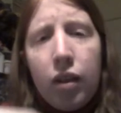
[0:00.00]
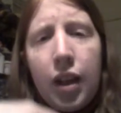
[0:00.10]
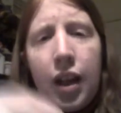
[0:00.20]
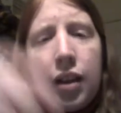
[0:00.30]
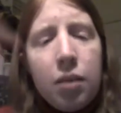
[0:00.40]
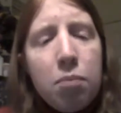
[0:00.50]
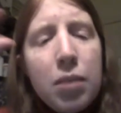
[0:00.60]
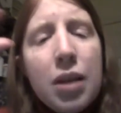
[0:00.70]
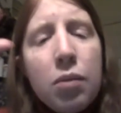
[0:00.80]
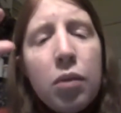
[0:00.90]
And the
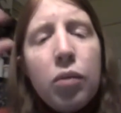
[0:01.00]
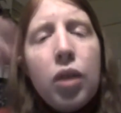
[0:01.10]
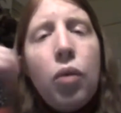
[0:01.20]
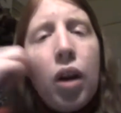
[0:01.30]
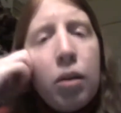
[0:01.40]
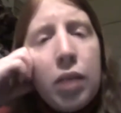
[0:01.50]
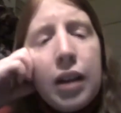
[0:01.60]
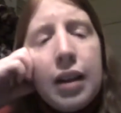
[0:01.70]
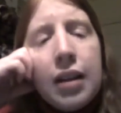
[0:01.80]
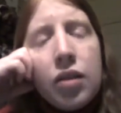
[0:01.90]
minimum
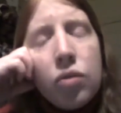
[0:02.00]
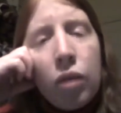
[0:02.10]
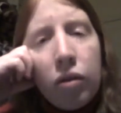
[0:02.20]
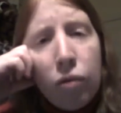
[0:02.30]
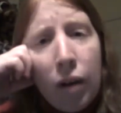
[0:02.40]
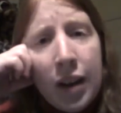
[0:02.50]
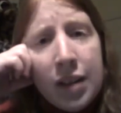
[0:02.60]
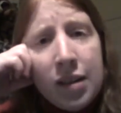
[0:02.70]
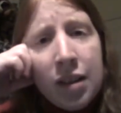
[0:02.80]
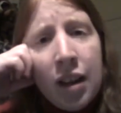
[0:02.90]
requirement is 12
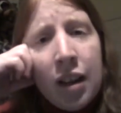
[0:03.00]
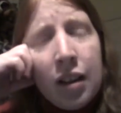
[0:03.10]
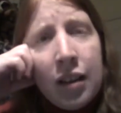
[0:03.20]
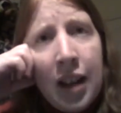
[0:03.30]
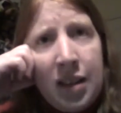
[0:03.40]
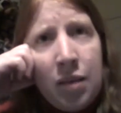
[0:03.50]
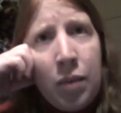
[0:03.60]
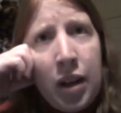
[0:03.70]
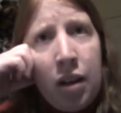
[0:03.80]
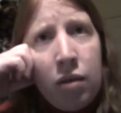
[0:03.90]
credits. That's
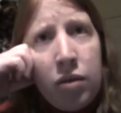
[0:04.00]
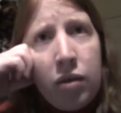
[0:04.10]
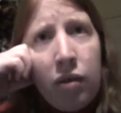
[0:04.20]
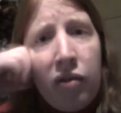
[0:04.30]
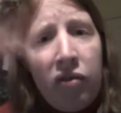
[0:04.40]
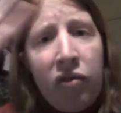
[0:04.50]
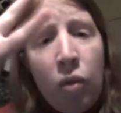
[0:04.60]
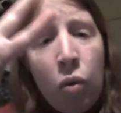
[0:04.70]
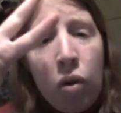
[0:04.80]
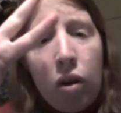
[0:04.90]
about
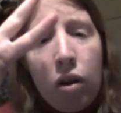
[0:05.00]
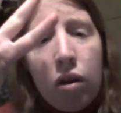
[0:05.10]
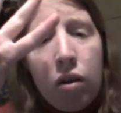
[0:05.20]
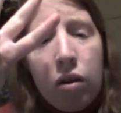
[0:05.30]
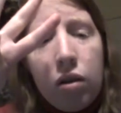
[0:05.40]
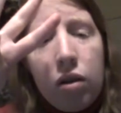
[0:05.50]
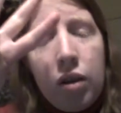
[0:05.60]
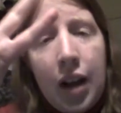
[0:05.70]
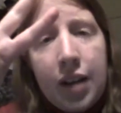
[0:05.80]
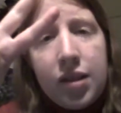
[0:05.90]
4
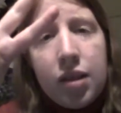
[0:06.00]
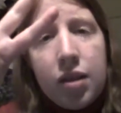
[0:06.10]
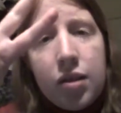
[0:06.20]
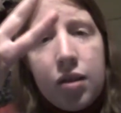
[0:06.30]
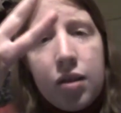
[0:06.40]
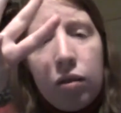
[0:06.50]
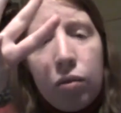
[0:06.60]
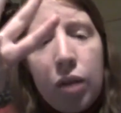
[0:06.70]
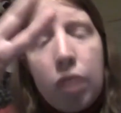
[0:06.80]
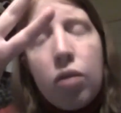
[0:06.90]
classes,
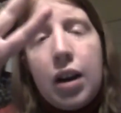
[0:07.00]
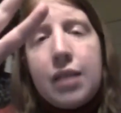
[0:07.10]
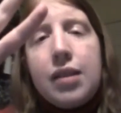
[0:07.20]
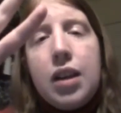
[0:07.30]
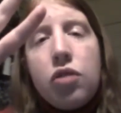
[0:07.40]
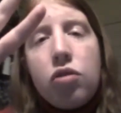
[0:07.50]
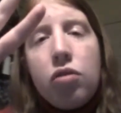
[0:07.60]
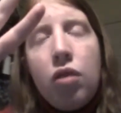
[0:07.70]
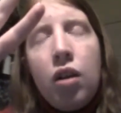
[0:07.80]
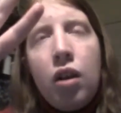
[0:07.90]
3 credits
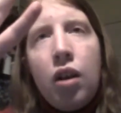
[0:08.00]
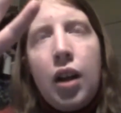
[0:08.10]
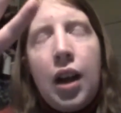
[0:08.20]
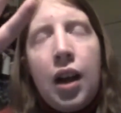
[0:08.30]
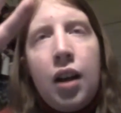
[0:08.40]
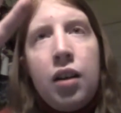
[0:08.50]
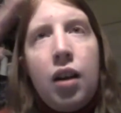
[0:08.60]
each. And